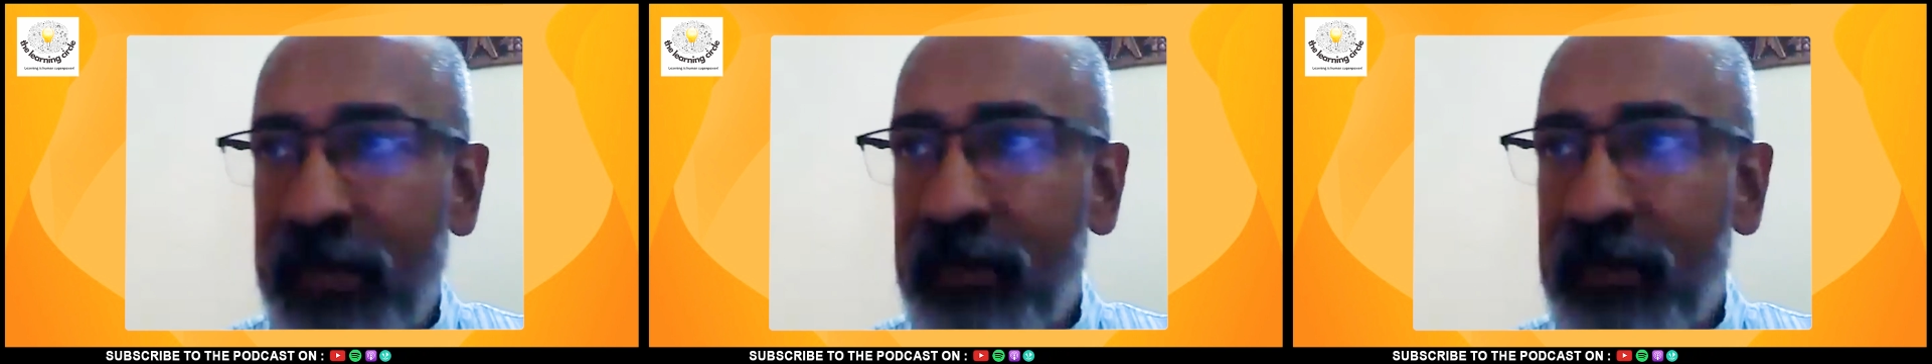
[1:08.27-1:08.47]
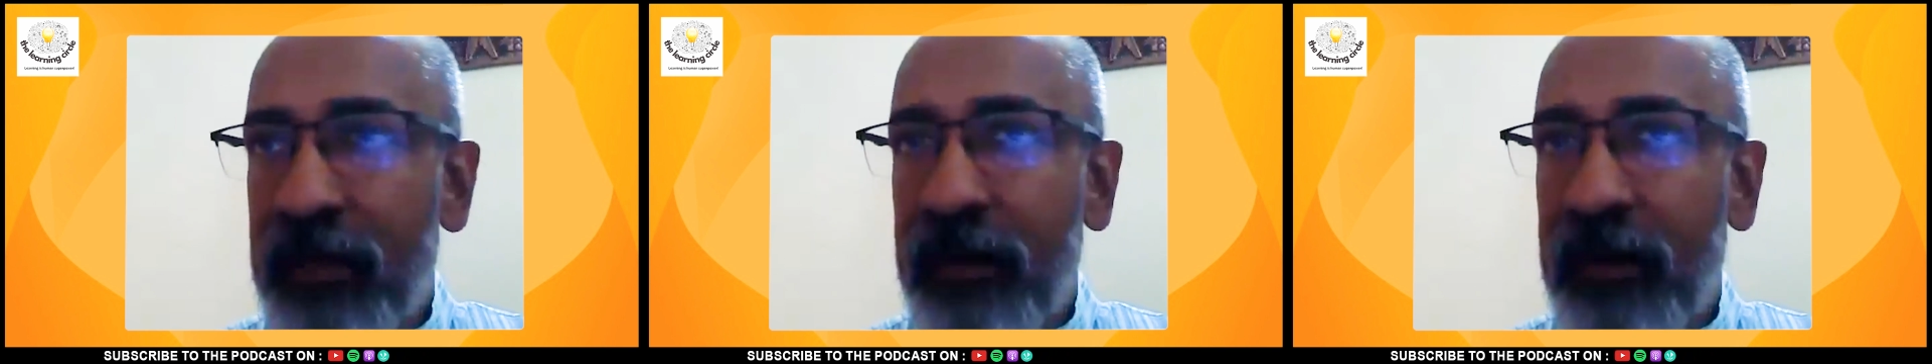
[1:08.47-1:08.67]

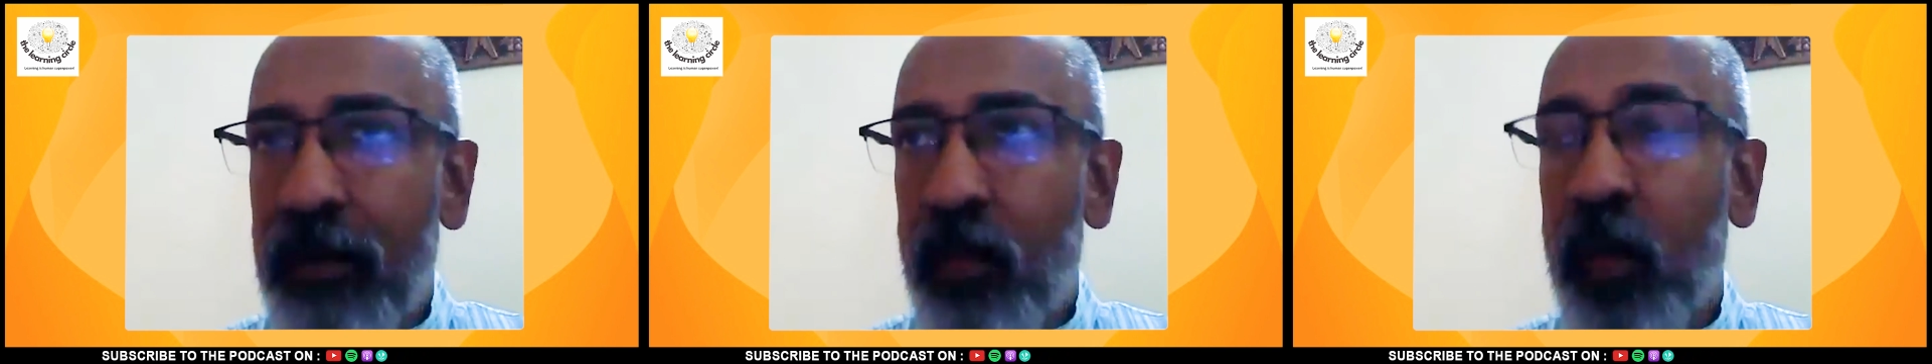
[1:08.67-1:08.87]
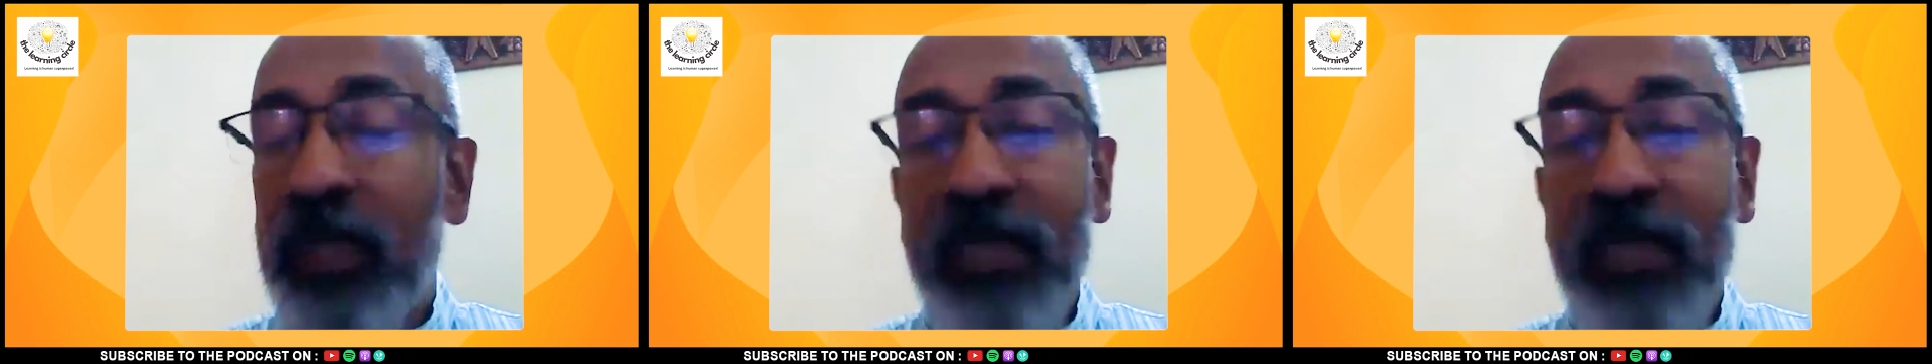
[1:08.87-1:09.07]

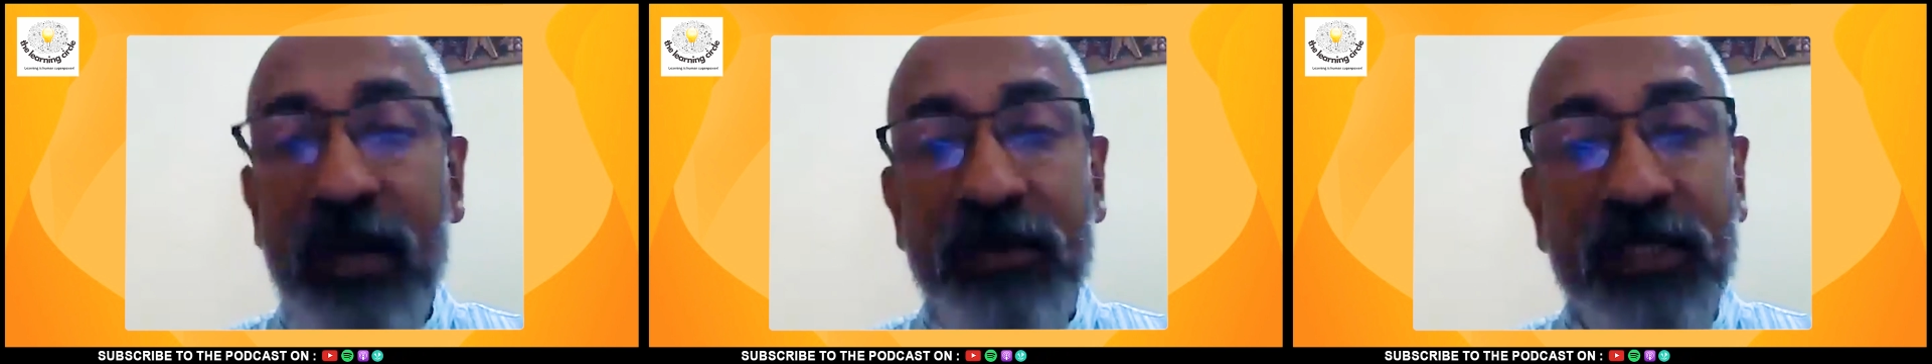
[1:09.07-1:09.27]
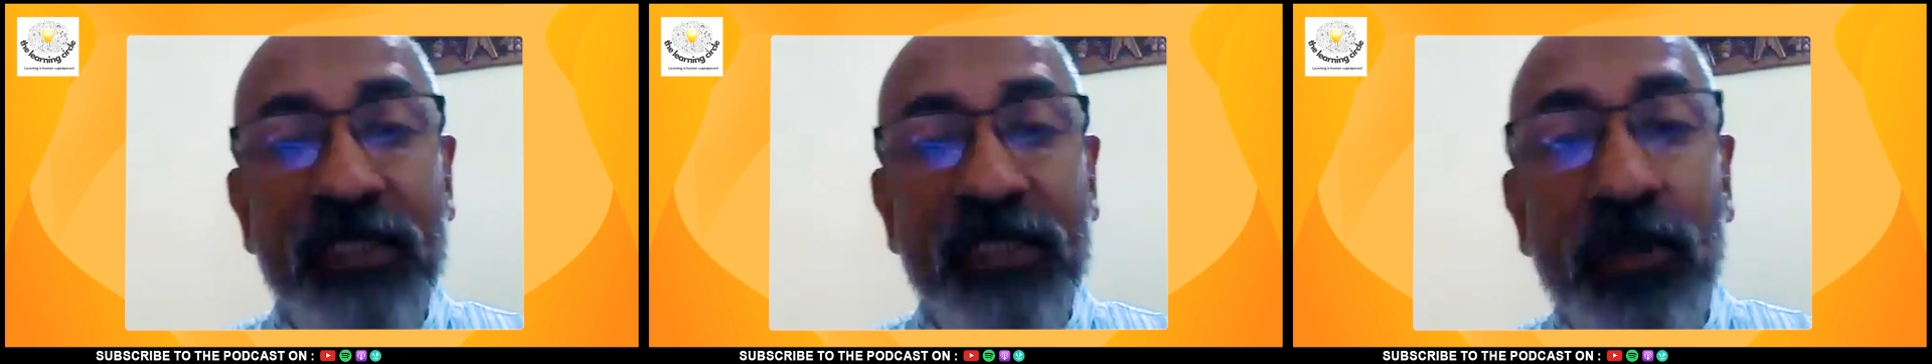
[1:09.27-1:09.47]
evaluate
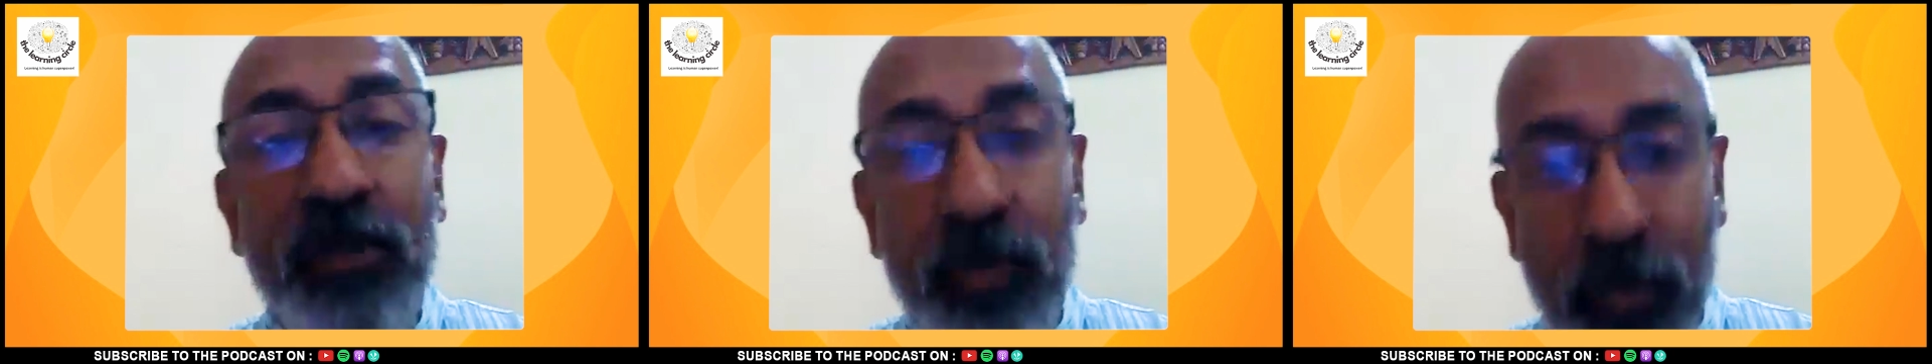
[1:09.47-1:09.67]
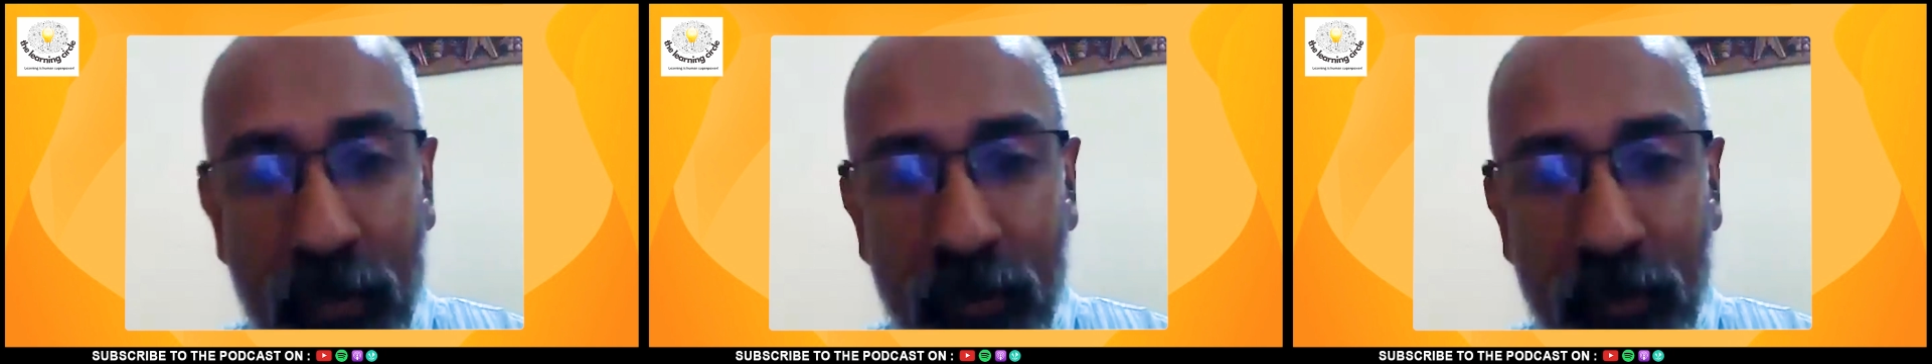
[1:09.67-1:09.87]

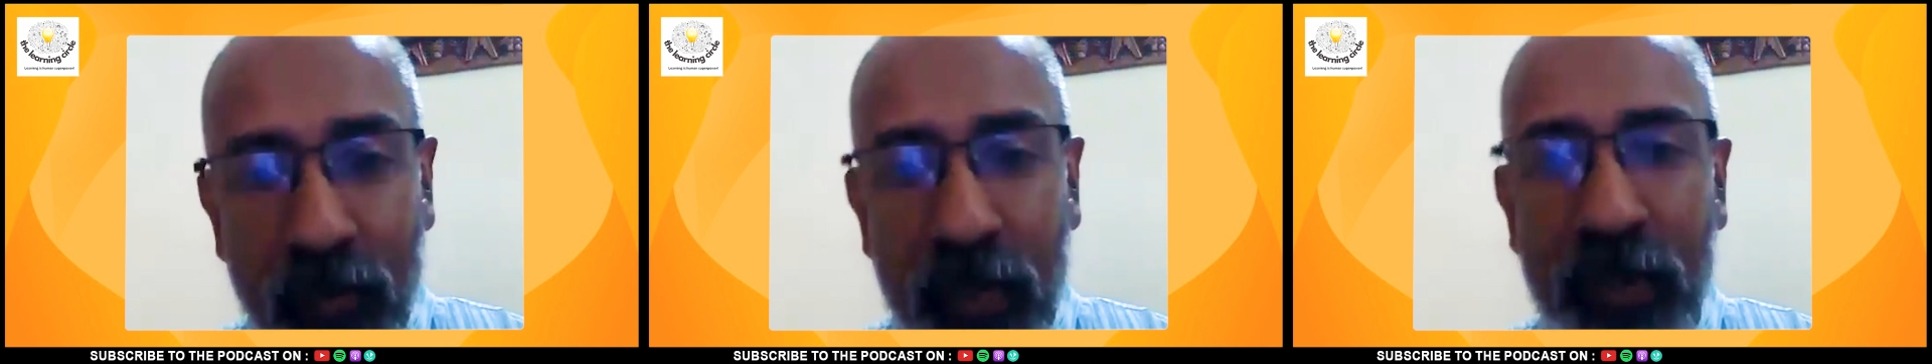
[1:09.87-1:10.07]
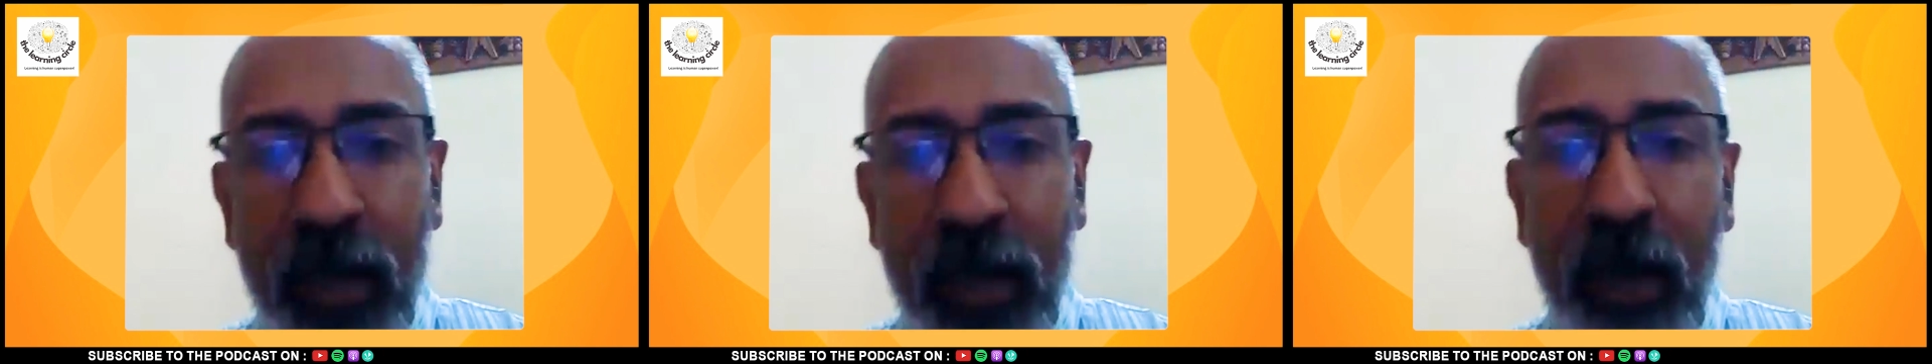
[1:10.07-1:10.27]
what counts
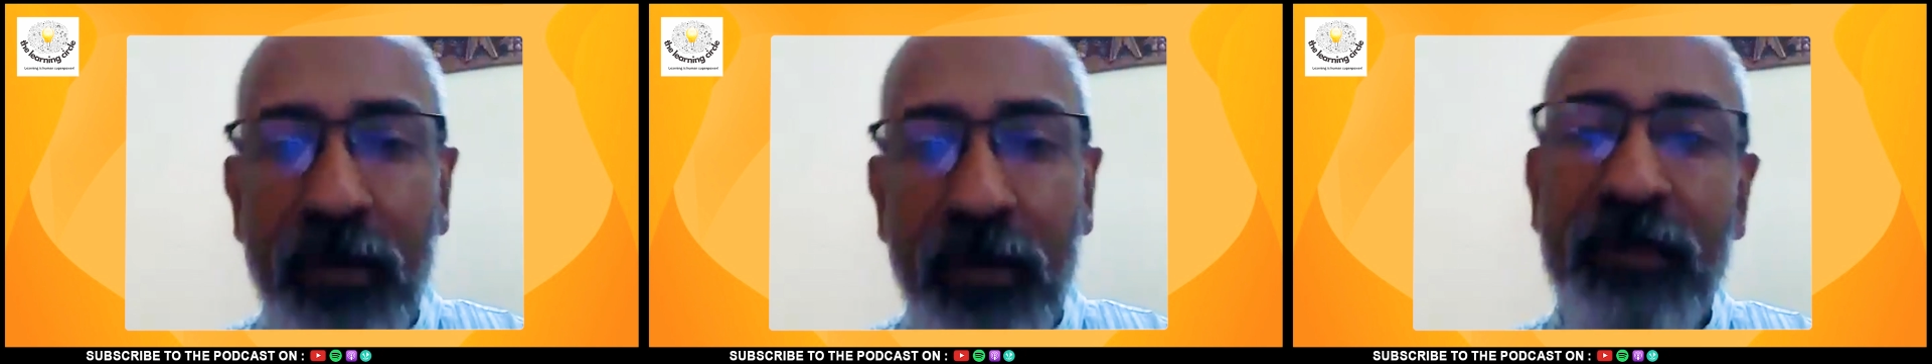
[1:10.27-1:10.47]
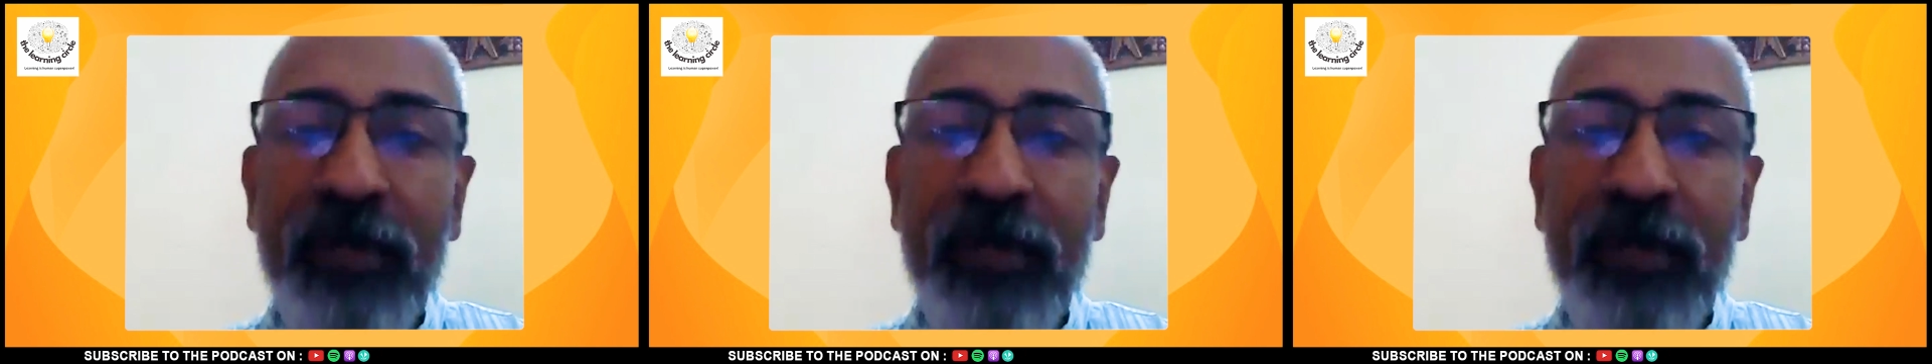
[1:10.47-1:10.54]
as true?